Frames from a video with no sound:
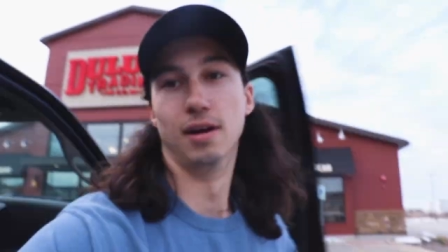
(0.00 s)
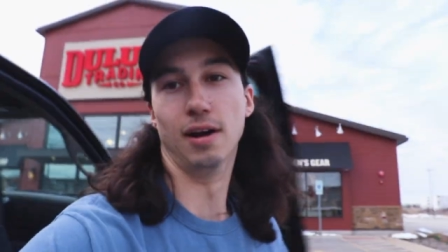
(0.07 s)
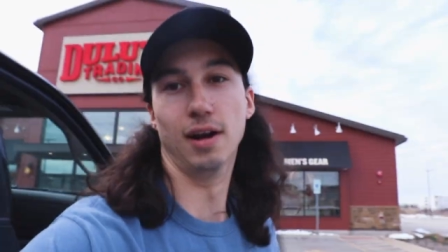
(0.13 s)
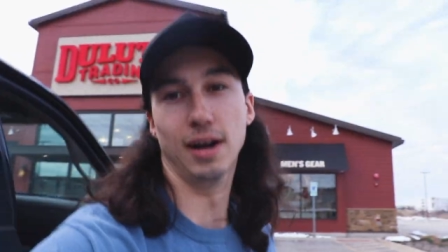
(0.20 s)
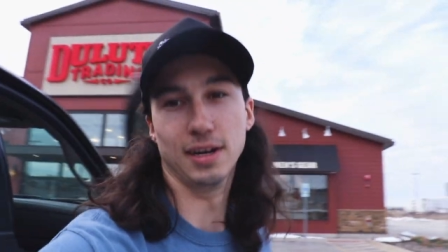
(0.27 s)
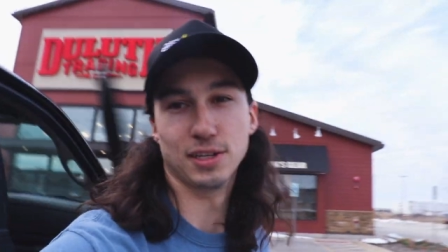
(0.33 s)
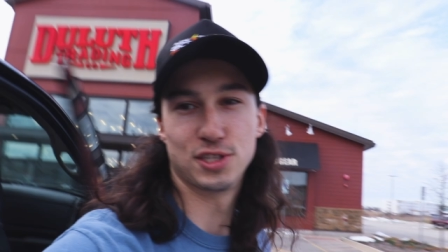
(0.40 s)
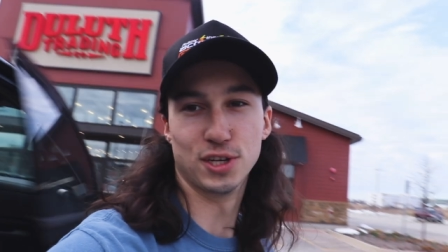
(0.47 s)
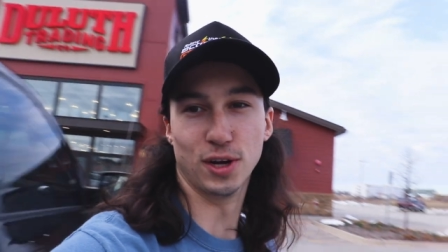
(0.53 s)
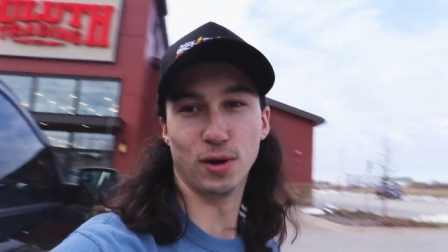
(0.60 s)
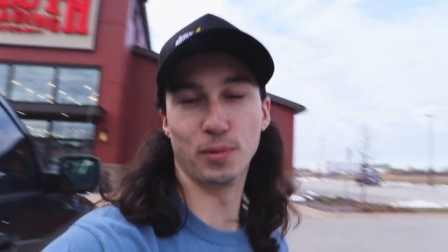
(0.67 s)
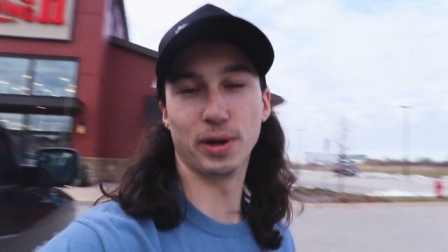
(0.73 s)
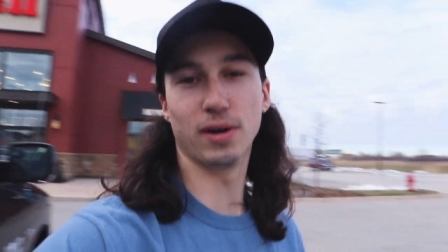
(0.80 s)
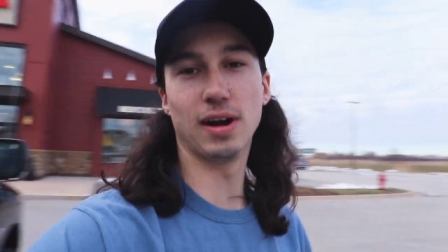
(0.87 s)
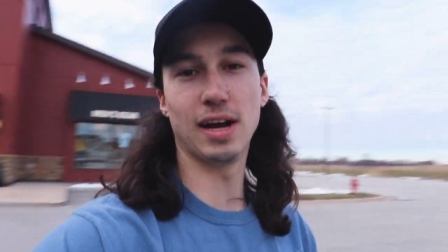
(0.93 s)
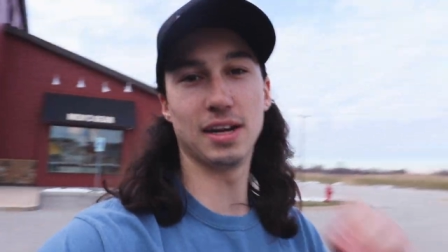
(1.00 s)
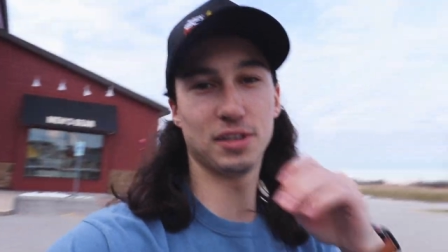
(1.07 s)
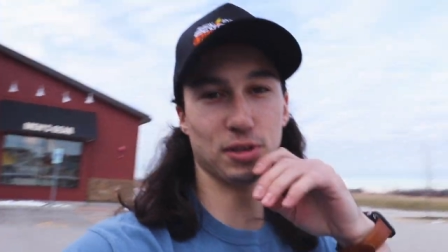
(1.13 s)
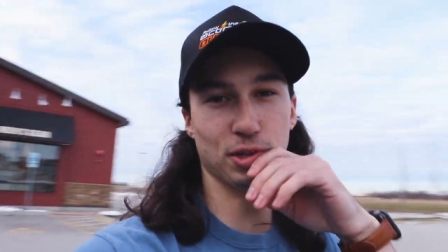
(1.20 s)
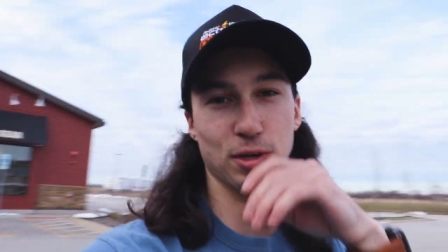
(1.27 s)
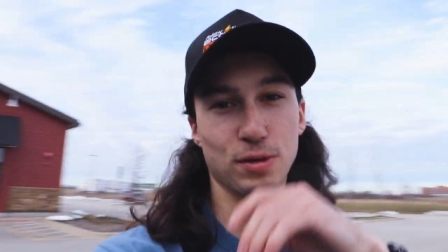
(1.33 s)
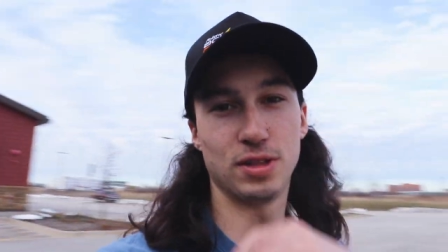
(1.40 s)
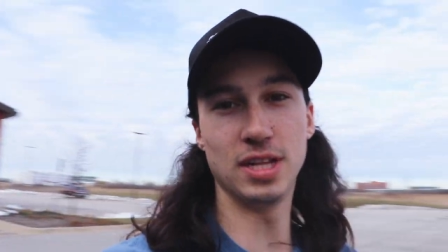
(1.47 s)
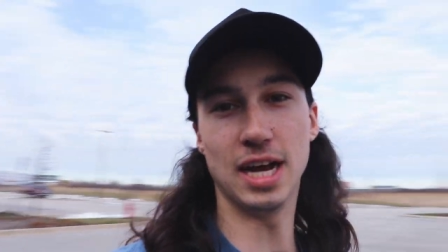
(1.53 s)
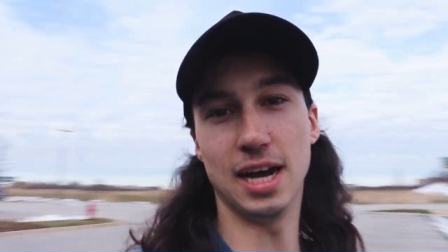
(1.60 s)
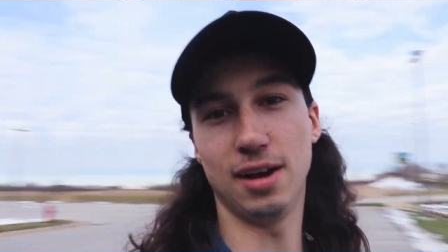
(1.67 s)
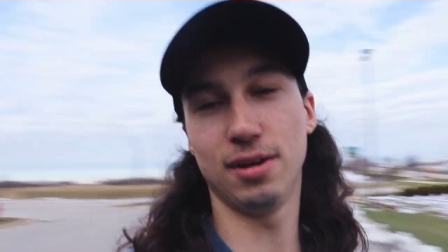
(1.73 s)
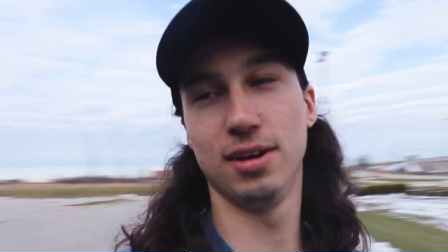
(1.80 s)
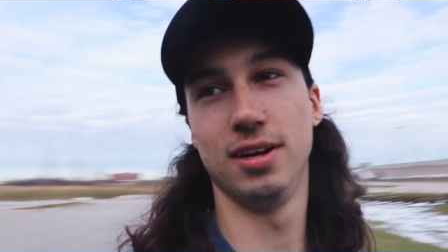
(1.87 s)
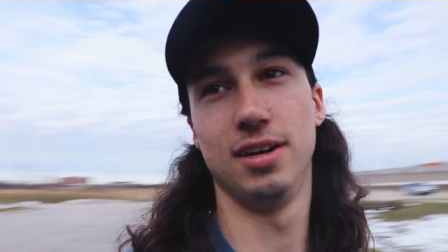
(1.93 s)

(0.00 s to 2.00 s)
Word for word: All right, so we're at Duluth now.